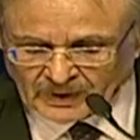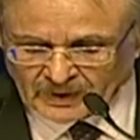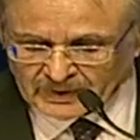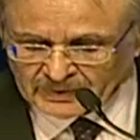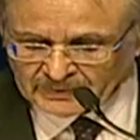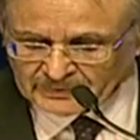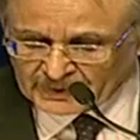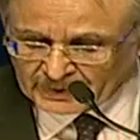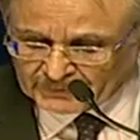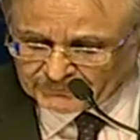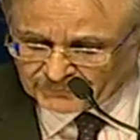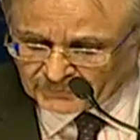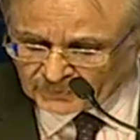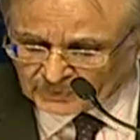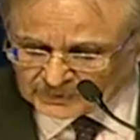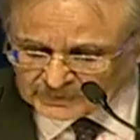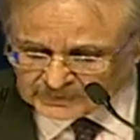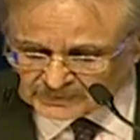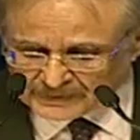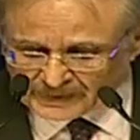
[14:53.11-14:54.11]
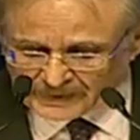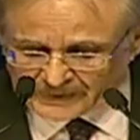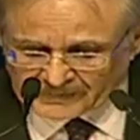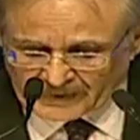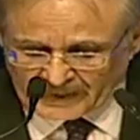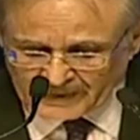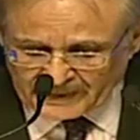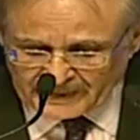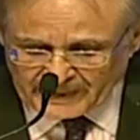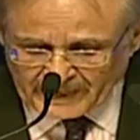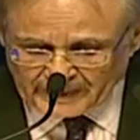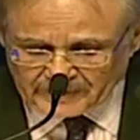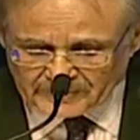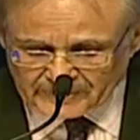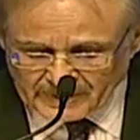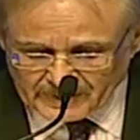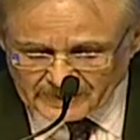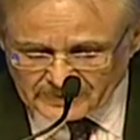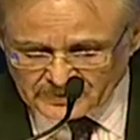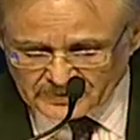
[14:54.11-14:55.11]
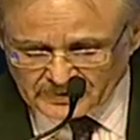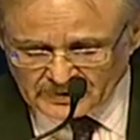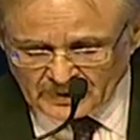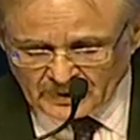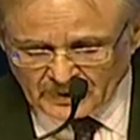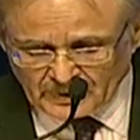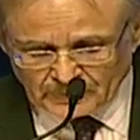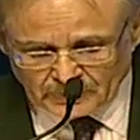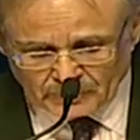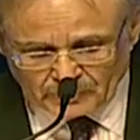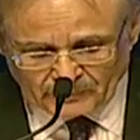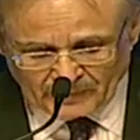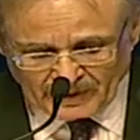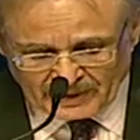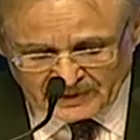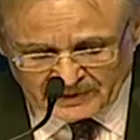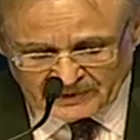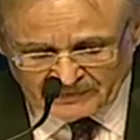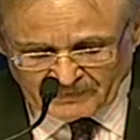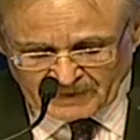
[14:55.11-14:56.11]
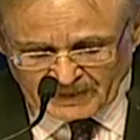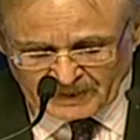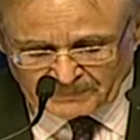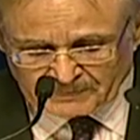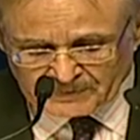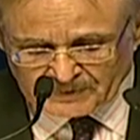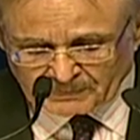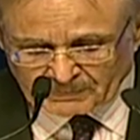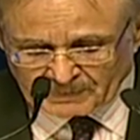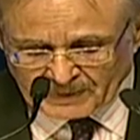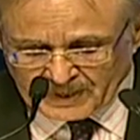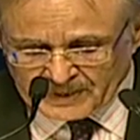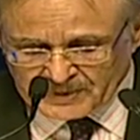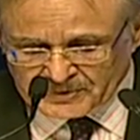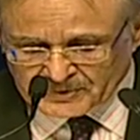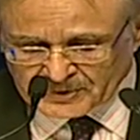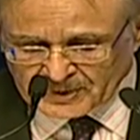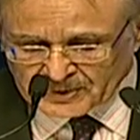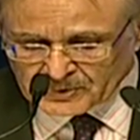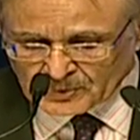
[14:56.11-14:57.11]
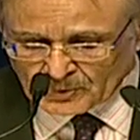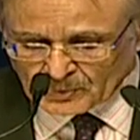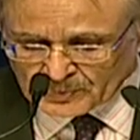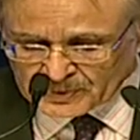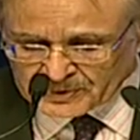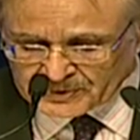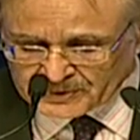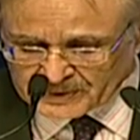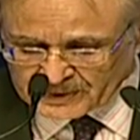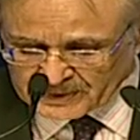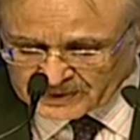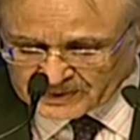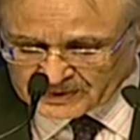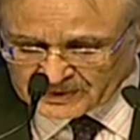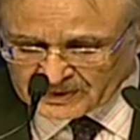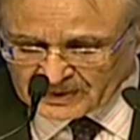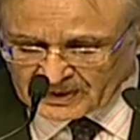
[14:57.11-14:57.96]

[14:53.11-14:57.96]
Therefore, their ready access to well-developed supply chains overseas